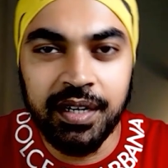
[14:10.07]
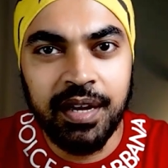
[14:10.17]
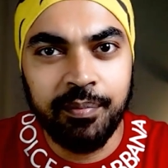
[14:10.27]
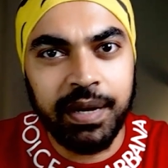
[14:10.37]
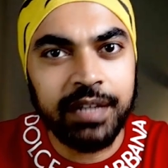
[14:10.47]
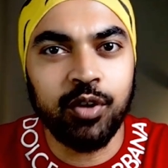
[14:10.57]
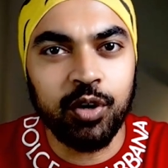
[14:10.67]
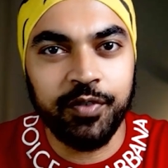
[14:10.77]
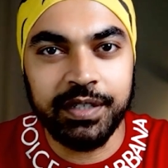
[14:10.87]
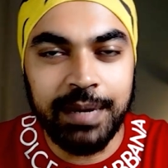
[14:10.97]
but I thought of
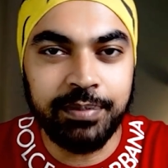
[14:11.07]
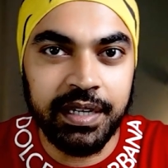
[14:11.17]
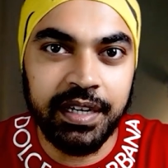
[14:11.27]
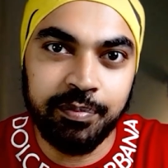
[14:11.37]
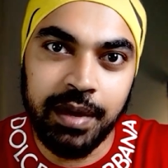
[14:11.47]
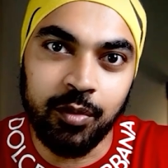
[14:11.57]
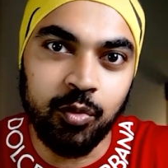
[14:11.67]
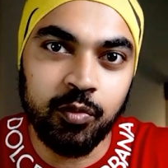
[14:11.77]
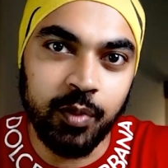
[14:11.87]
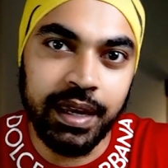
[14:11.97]
attempting it my
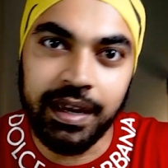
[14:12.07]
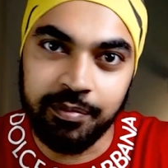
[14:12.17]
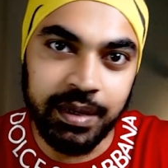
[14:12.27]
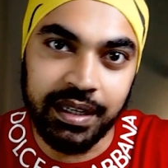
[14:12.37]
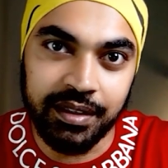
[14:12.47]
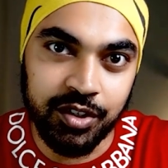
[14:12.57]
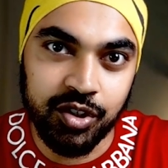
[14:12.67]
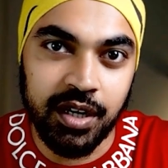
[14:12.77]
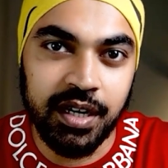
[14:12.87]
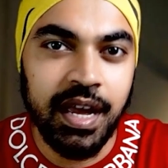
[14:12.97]
own way and making this chart.